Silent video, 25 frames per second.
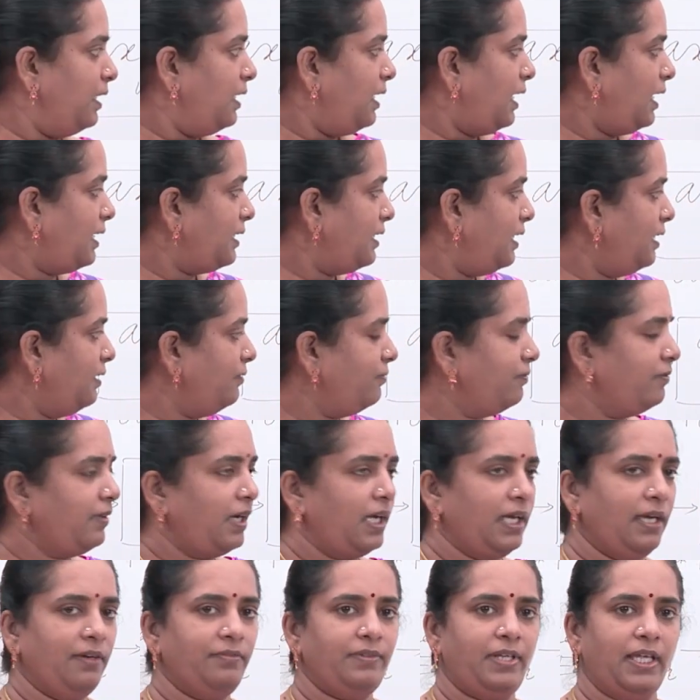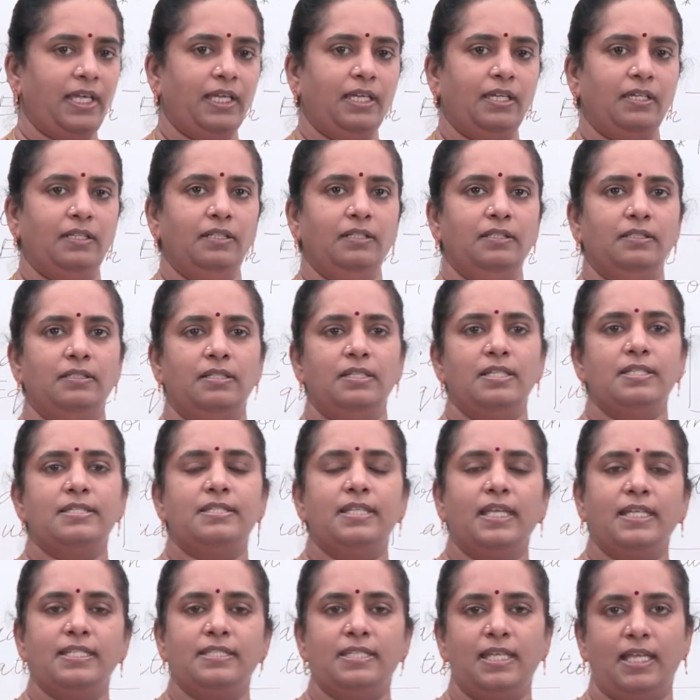And then I have taken
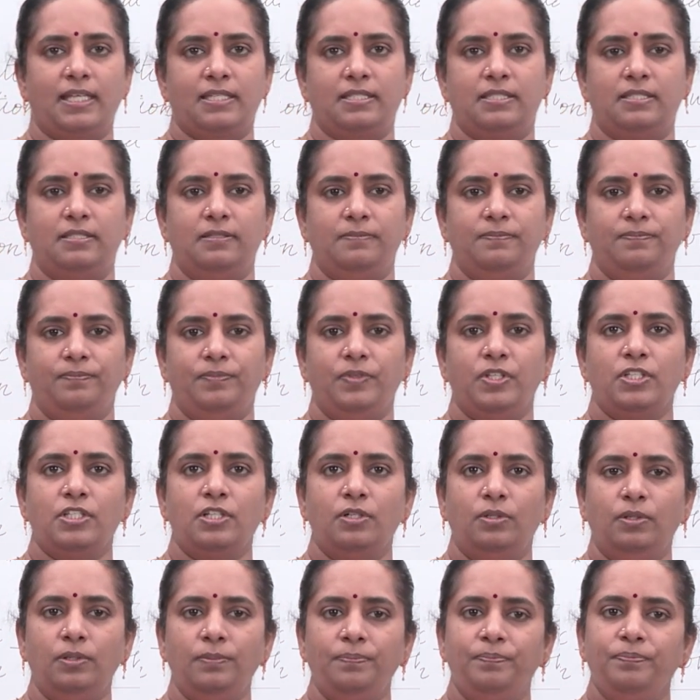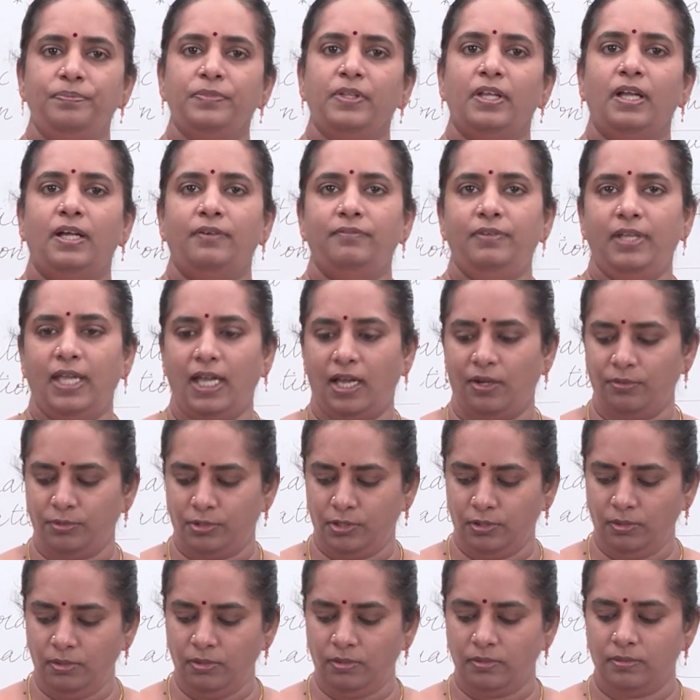6x. So, we have
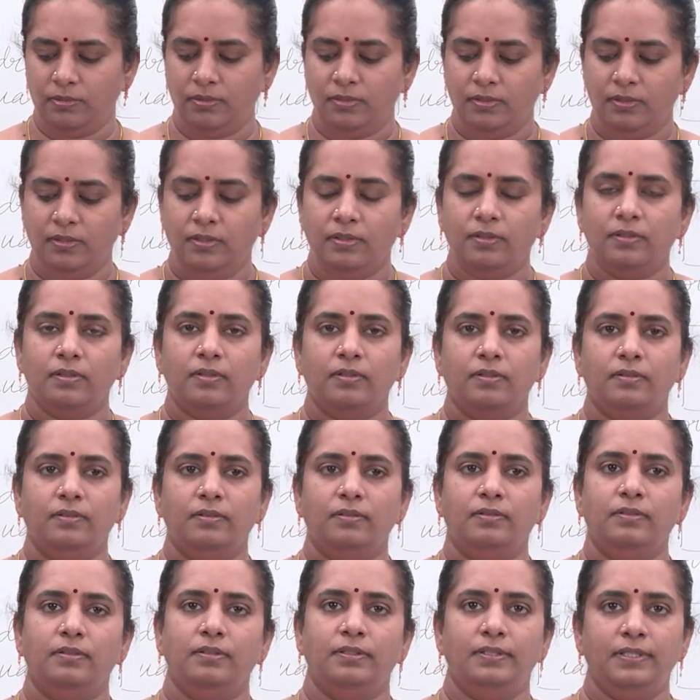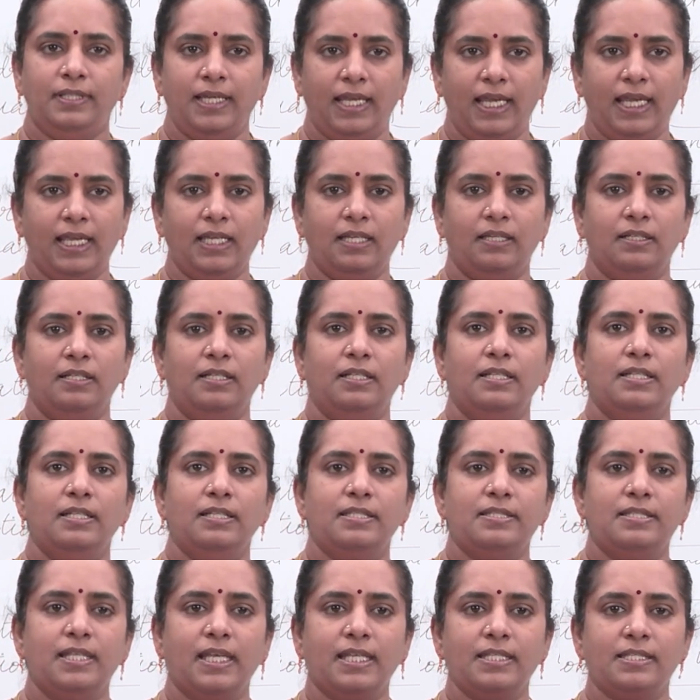to take
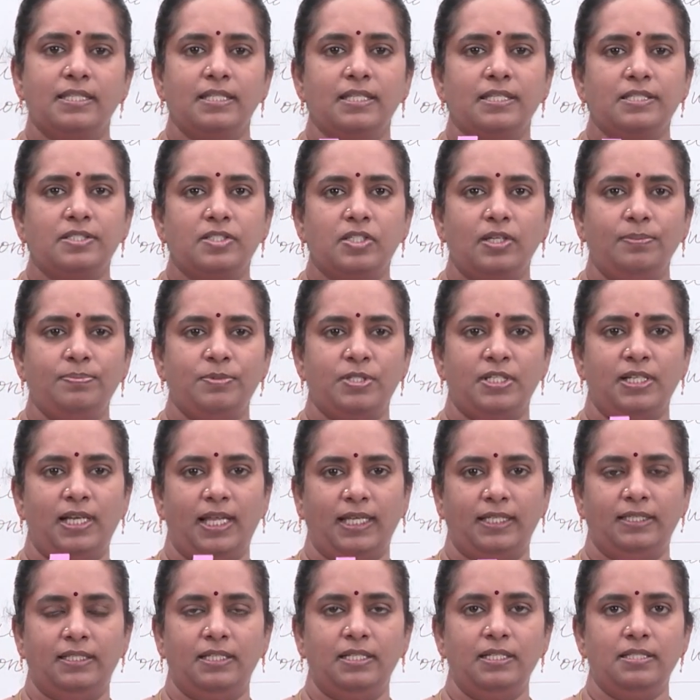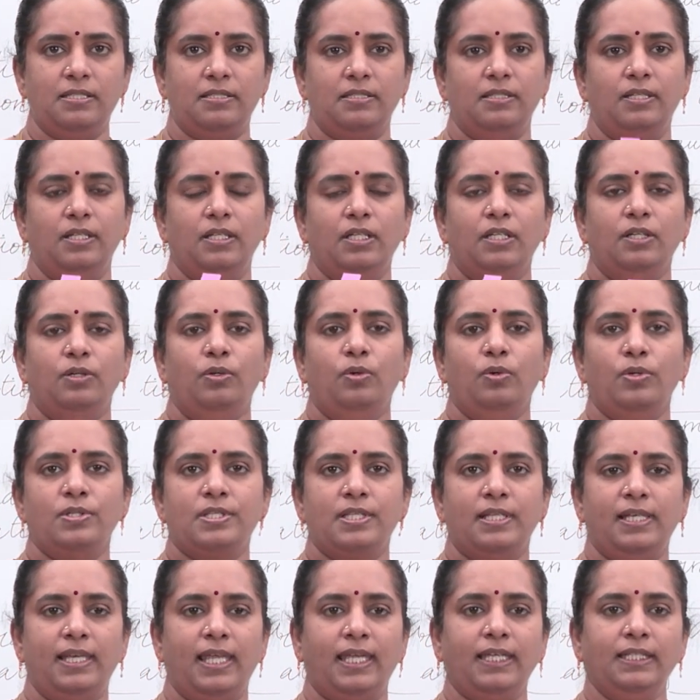6 strips like this whose
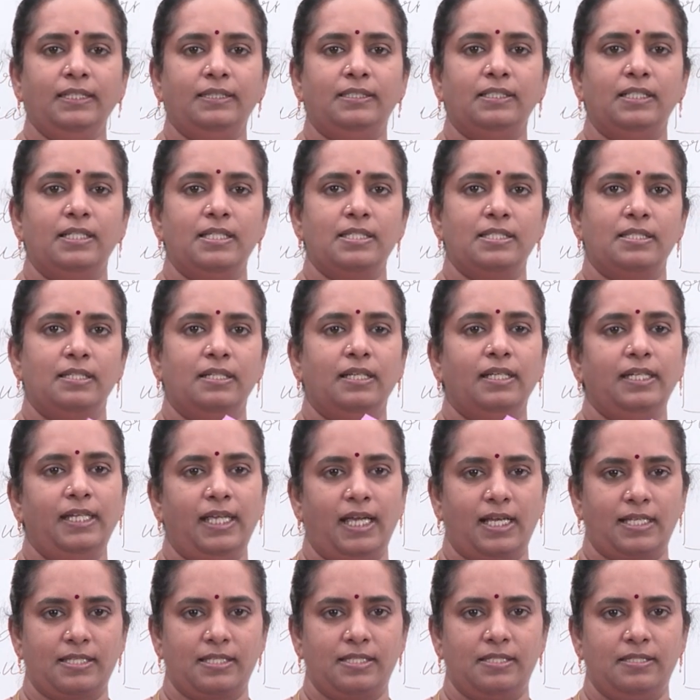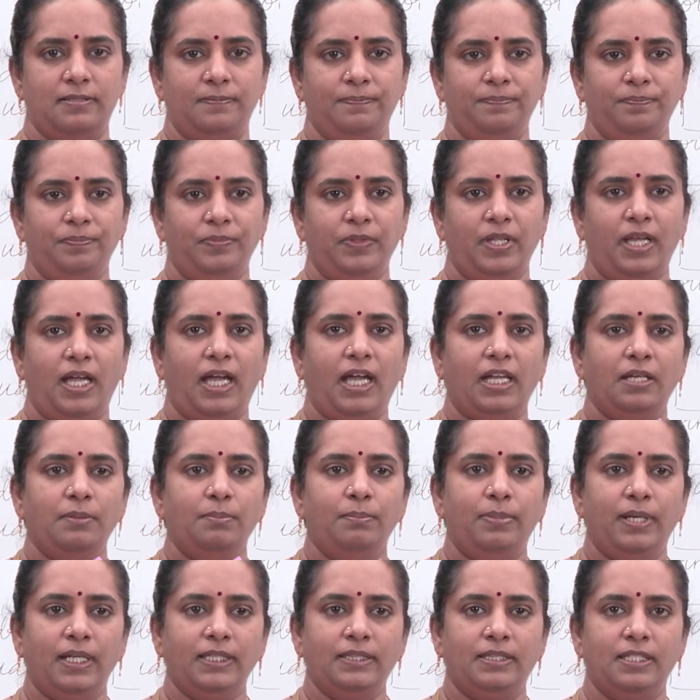length is x and
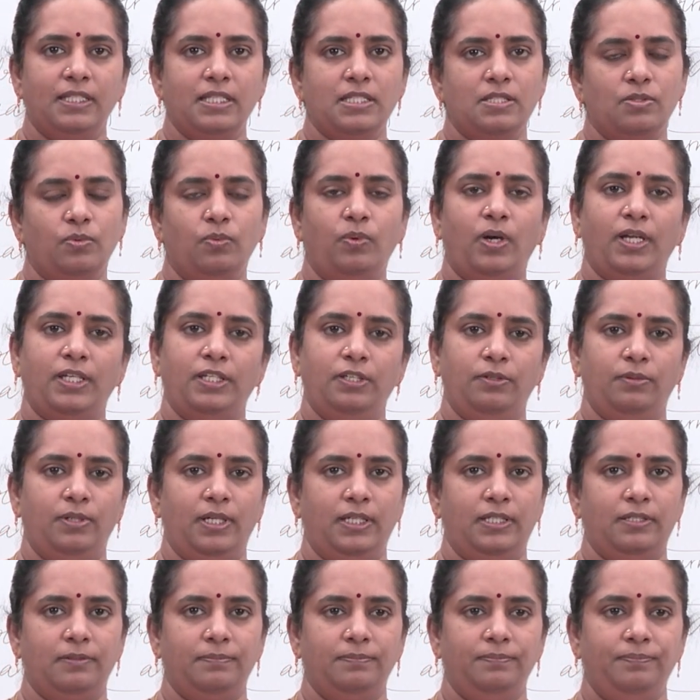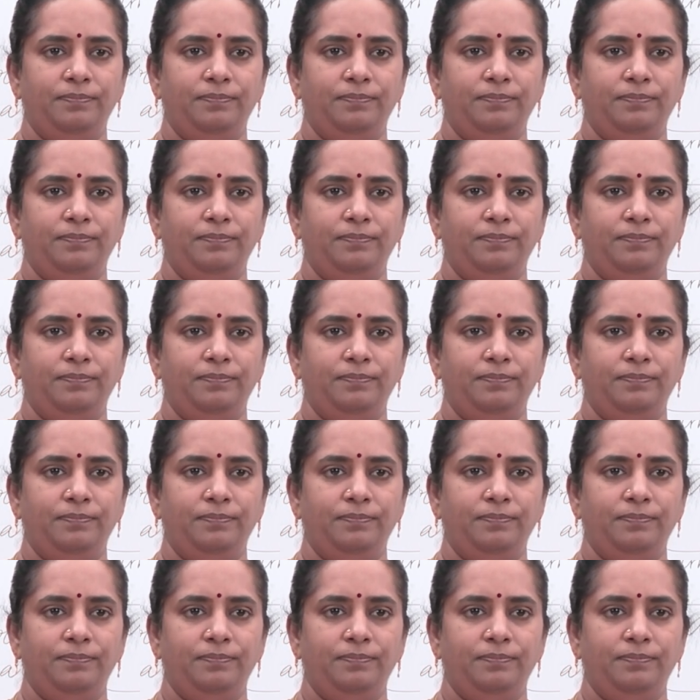breadth is 1 unit.